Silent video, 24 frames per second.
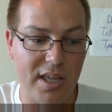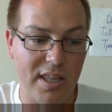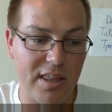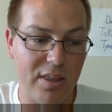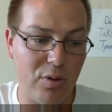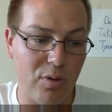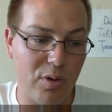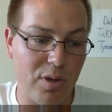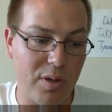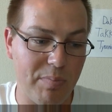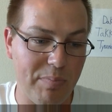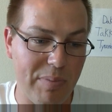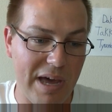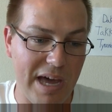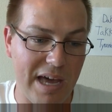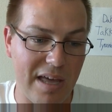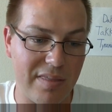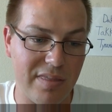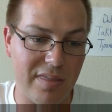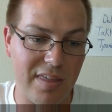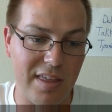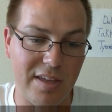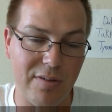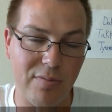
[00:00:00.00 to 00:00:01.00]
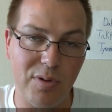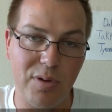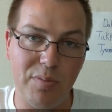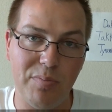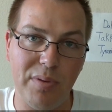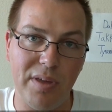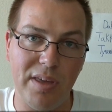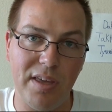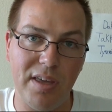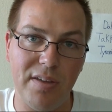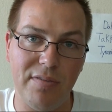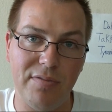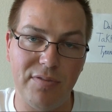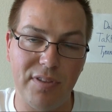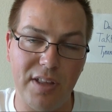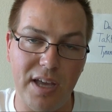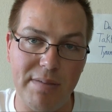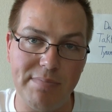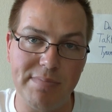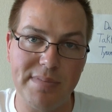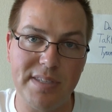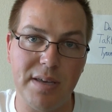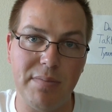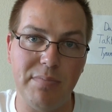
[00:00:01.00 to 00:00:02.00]
The only bad thing would be
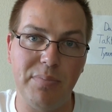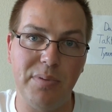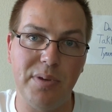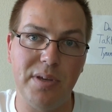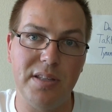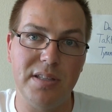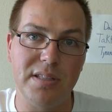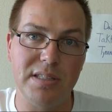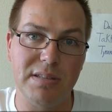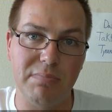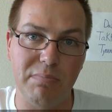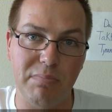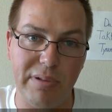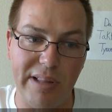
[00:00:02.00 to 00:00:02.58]
flame templates,